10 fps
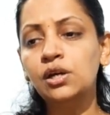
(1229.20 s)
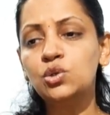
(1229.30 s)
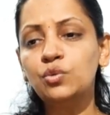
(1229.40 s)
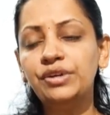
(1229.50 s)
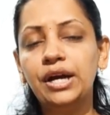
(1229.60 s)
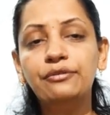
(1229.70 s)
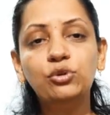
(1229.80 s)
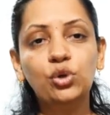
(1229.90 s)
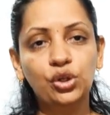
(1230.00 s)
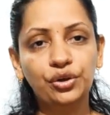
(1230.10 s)
So we have to
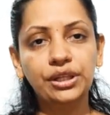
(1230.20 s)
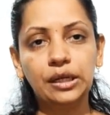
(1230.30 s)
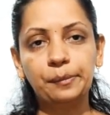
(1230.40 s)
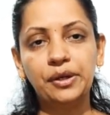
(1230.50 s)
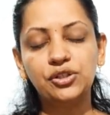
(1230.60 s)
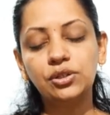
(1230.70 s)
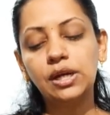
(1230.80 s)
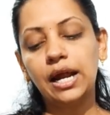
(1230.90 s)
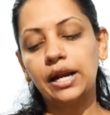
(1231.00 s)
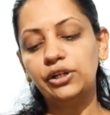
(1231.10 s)
cure that patient,
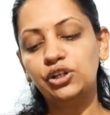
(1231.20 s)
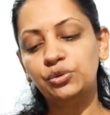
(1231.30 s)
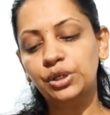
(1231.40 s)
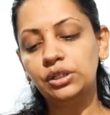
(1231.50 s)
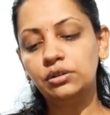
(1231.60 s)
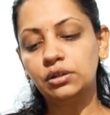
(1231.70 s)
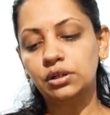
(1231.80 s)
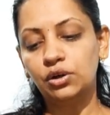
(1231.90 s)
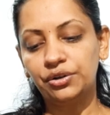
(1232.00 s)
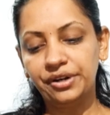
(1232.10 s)
and
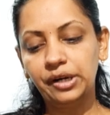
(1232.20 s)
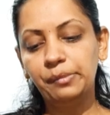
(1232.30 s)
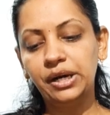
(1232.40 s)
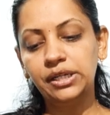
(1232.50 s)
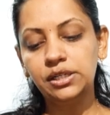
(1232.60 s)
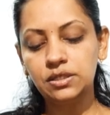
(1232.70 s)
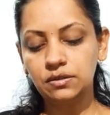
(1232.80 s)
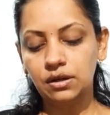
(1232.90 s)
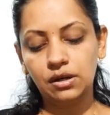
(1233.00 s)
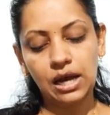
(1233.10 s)
cure treatment is,
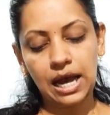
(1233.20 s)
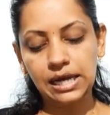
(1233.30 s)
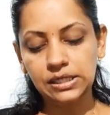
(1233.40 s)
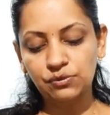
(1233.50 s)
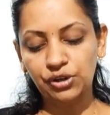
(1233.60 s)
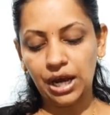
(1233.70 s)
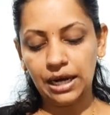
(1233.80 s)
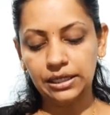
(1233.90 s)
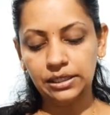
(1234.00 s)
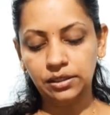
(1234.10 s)
as we
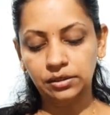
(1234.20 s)
are